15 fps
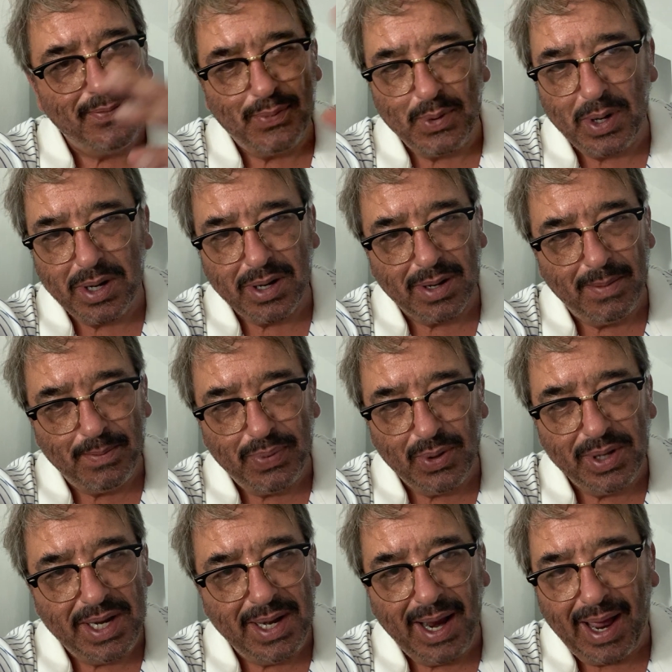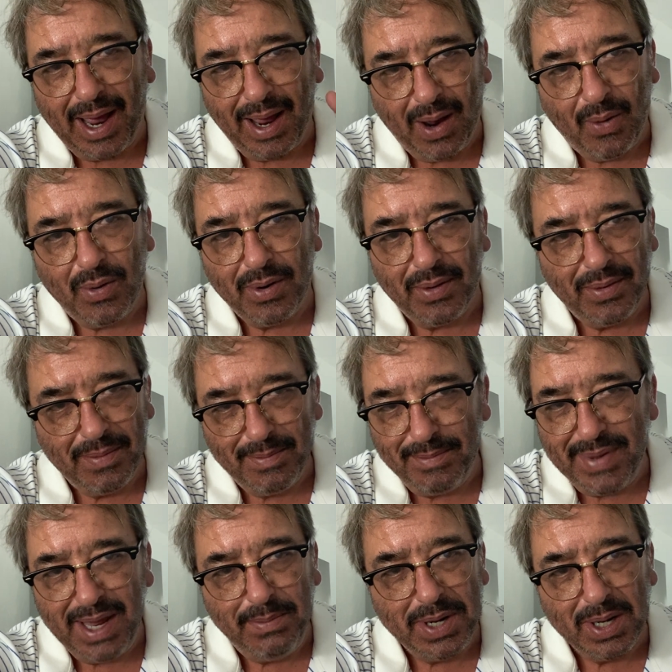for a complete hour,
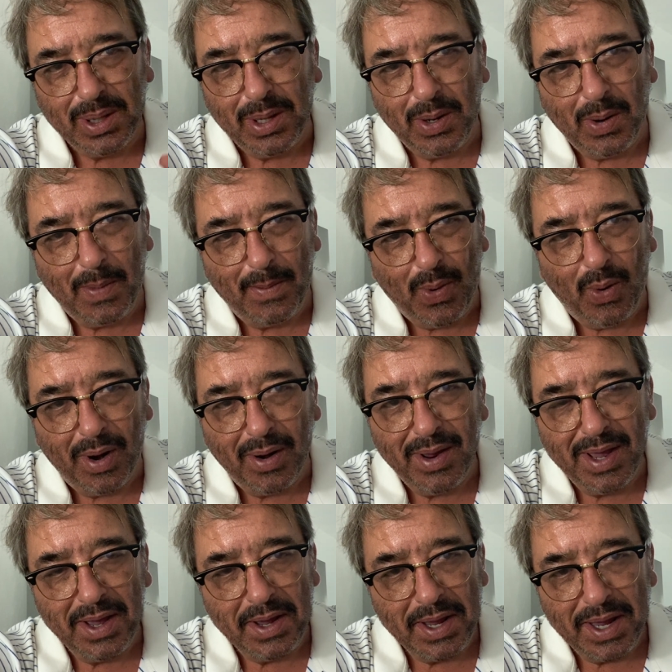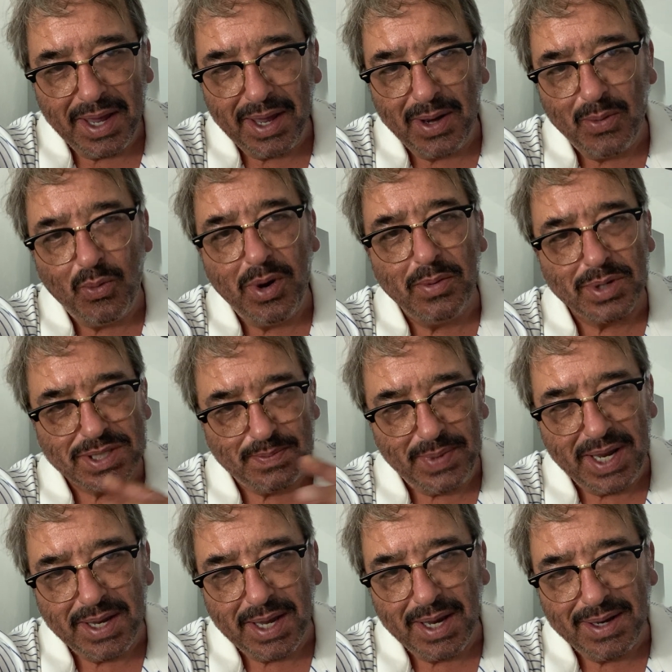maybe a little more, and we were
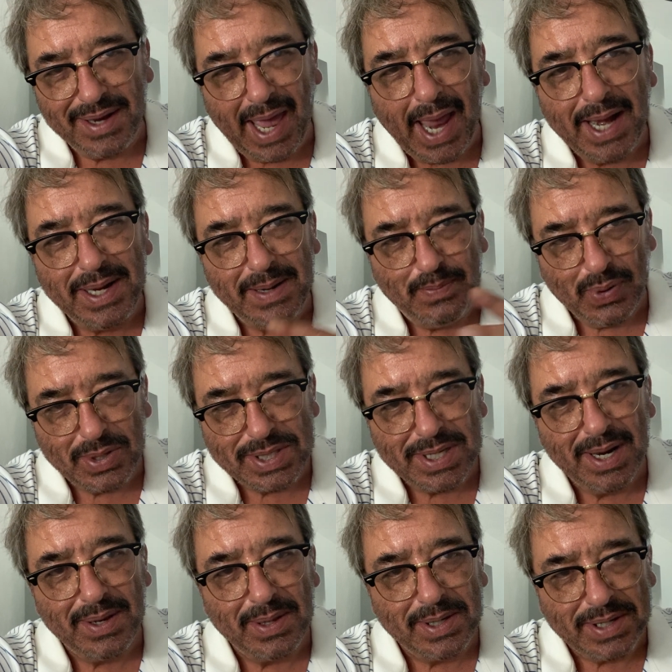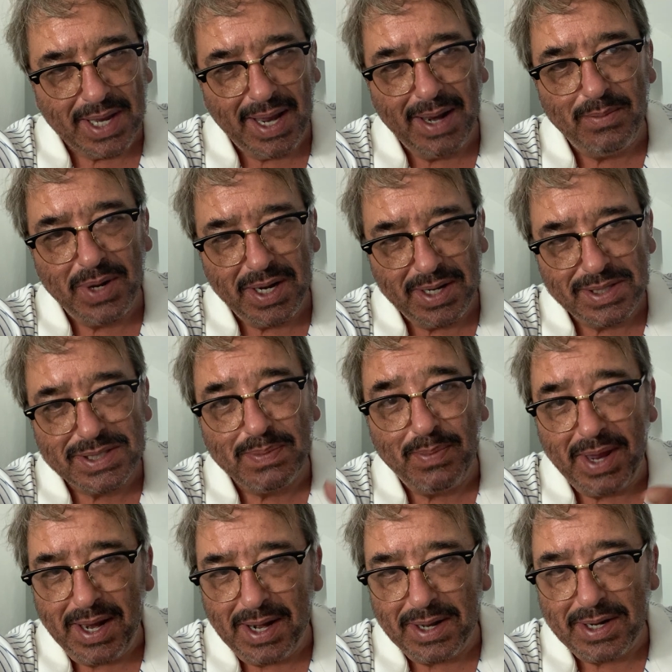speaking 90% of the time in
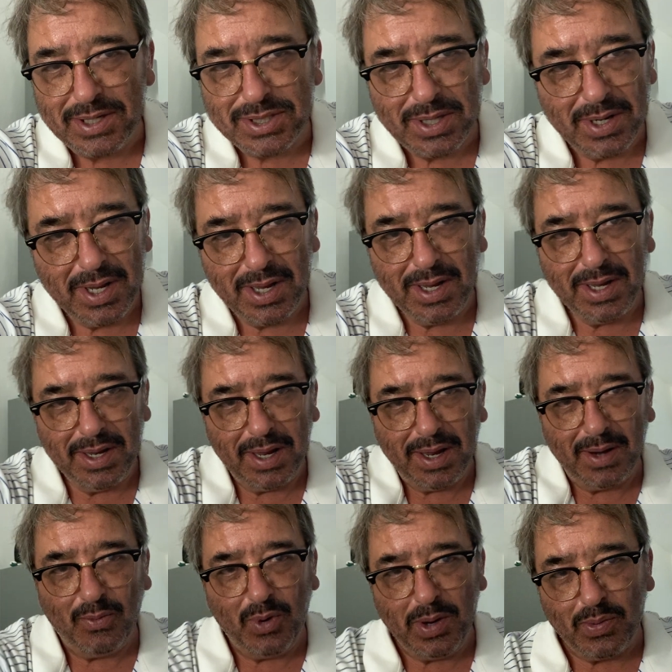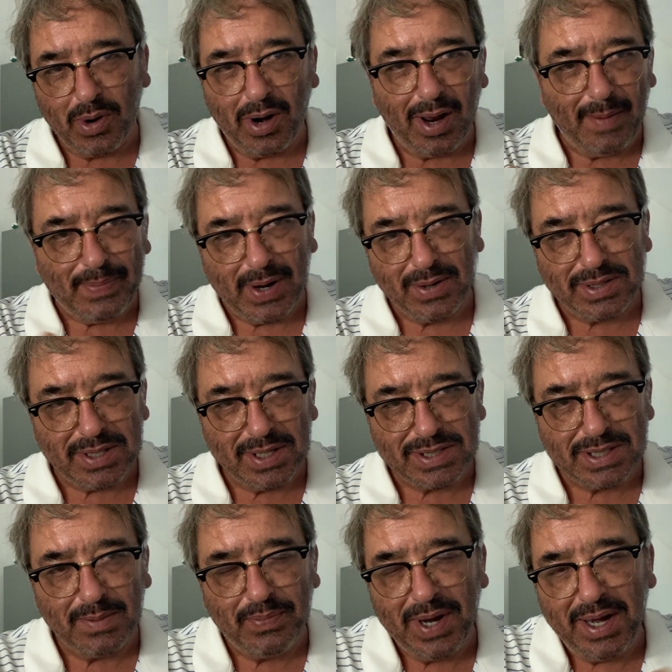Spanish, and we were all
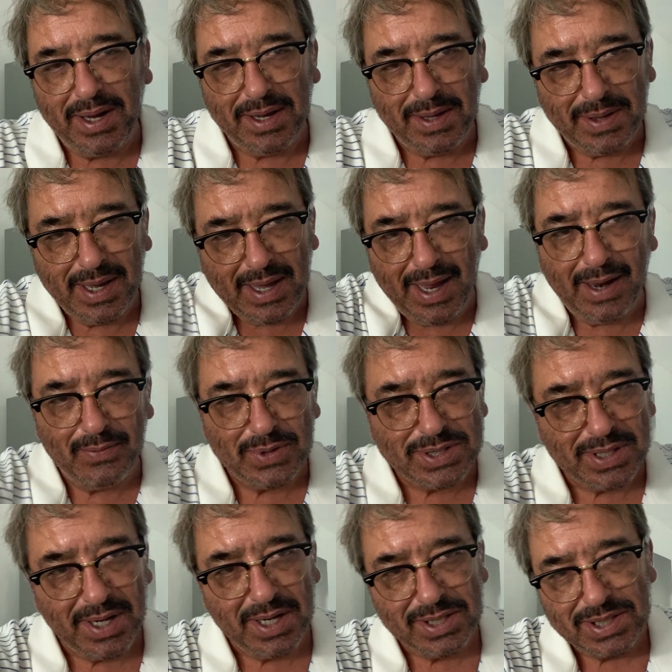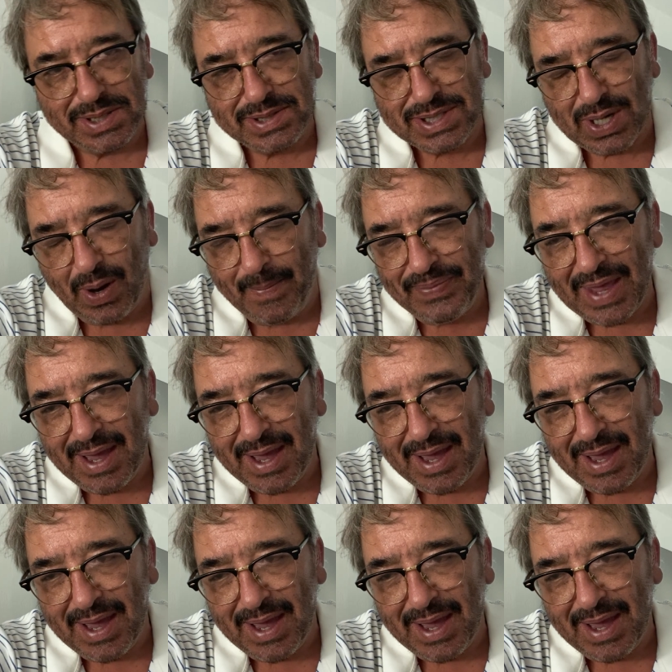participating in the conversation. So